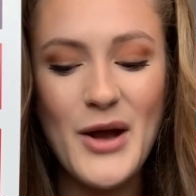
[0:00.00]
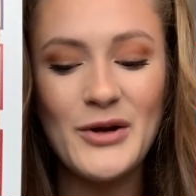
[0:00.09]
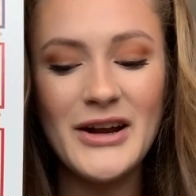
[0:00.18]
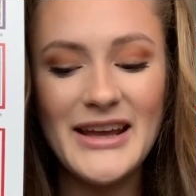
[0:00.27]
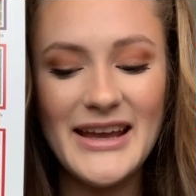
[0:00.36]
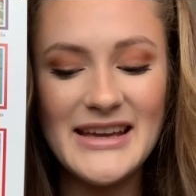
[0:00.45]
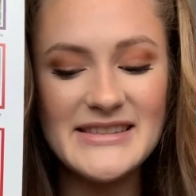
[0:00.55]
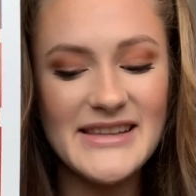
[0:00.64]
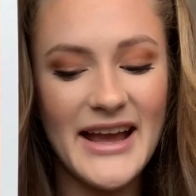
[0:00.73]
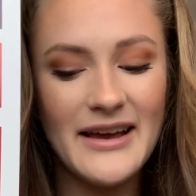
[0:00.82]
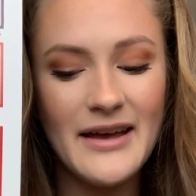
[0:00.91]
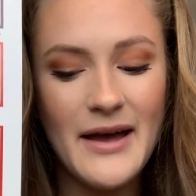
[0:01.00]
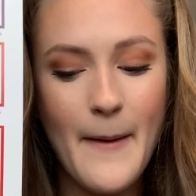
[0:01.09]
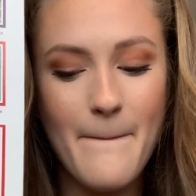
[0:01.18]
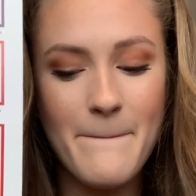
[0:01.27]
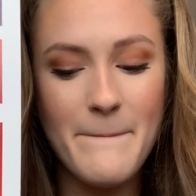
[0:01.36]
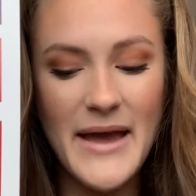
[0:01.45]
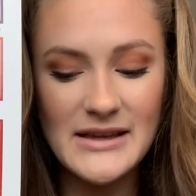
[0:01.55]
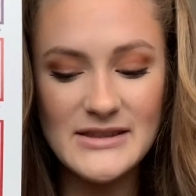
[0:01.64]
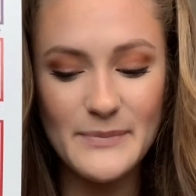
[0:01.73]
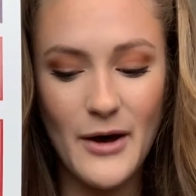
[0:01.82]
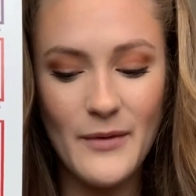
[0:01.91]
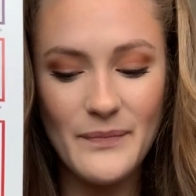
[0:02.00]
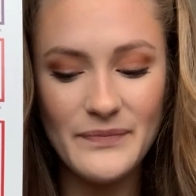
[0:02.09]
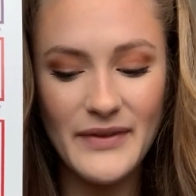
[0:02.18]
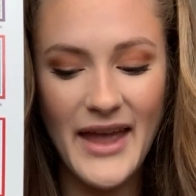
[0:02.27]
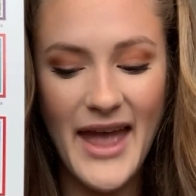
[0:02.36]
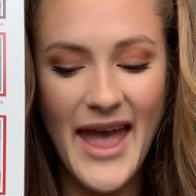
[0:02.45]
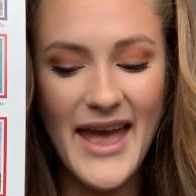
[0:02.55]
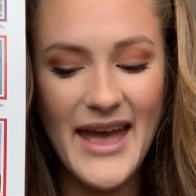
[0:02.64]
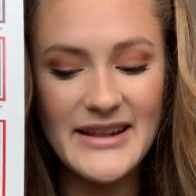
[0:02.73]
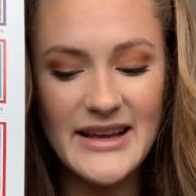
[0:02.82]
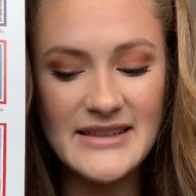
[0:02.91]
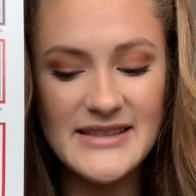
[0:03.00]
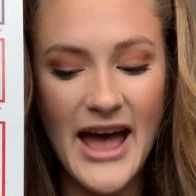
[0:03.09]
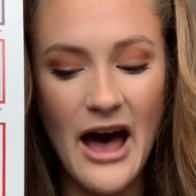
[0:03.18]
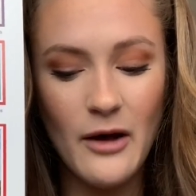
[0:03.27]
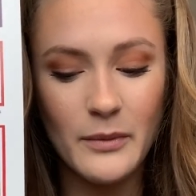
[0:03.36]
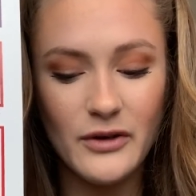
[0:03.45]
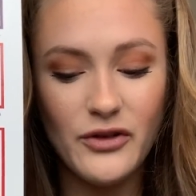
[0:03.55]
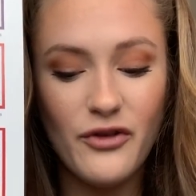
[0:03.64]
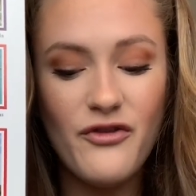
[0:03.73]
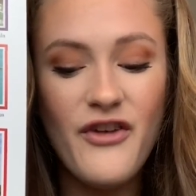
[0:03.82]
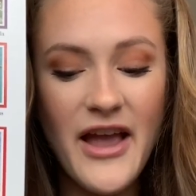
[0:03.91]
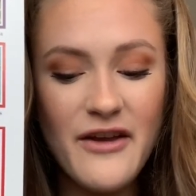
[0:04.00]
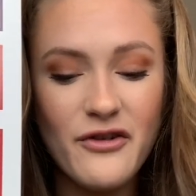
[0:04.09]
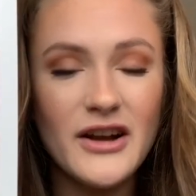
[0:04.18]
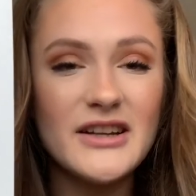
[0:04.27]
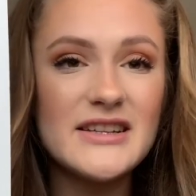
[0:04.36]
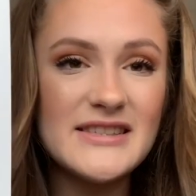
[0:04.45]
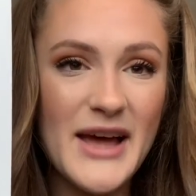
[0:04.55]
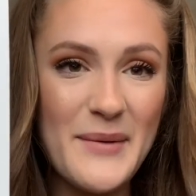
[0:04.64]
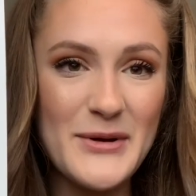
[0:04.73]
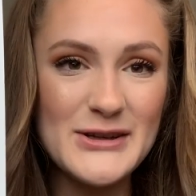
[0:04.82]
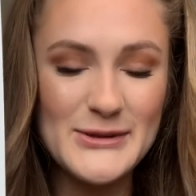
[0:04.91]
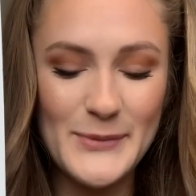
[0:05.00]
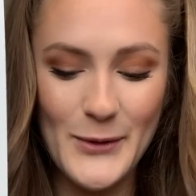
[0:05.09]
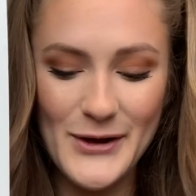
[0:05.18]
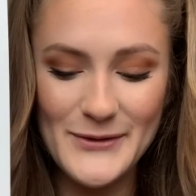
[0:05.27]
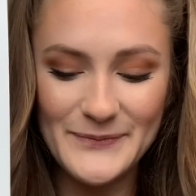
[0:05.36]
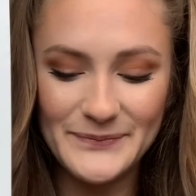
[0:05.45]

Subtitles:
Cricket is like baseball, and it's Albert's favorite summer sport.